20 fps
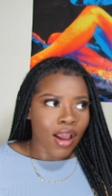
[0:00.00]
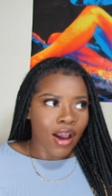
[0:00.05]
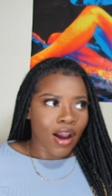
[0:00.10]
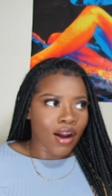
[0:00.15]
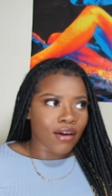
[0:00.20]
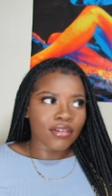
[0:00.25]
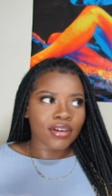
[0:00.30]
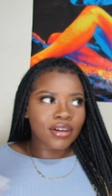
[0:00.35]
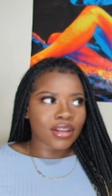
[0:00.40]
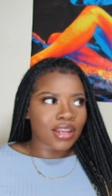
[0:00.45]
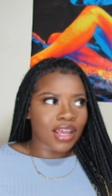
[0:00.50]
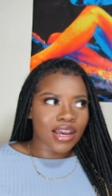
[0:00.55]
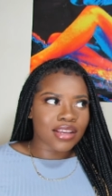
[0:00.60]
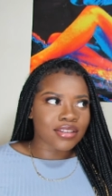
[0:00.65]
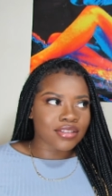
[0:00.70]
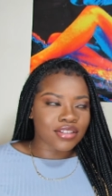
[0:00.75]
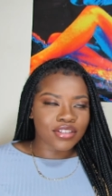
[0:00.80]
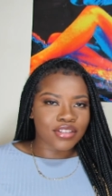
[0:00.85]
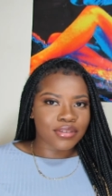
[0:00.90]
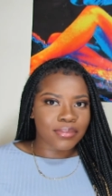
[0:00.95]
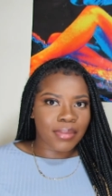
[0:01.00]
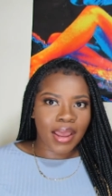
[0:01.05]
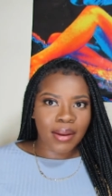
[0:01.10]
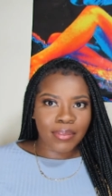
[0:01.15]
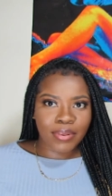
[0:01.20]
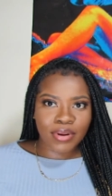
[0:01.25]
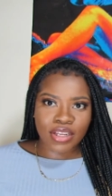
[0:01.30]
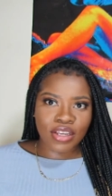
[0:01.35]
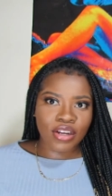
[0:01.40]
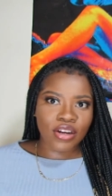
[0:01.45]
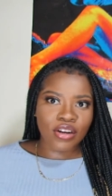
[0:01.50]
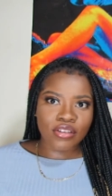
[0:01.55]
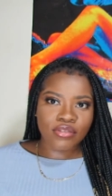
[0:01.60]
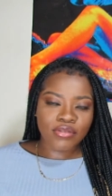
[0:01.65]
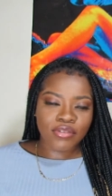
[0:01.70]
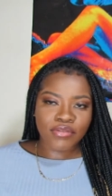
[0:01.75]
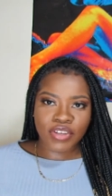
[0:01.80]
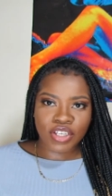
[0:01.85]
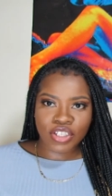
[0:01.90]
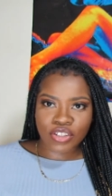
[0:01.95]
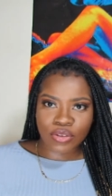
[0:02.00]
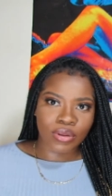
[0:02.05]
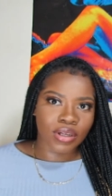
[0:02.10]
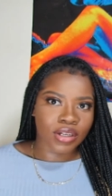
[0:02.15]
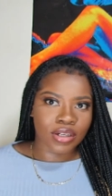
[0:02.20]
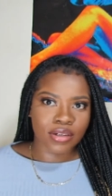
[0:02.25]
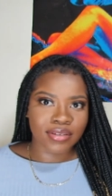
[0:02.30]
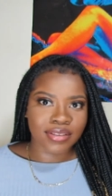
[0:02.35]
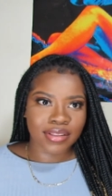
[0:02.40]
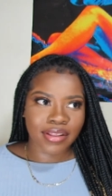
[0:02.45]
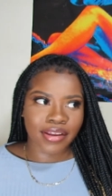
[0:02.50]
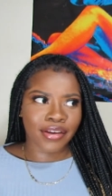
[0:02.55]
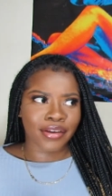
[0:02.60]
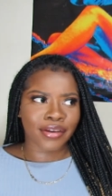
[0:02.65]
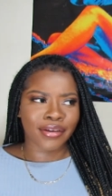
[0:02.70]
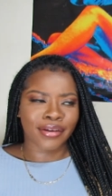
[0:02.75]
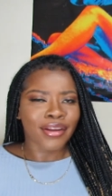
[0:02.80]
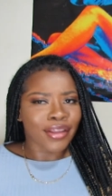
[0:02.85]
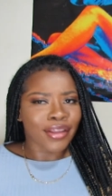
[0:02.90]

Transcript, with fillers: I realized there's mad pretty girls with facial hairs. Like,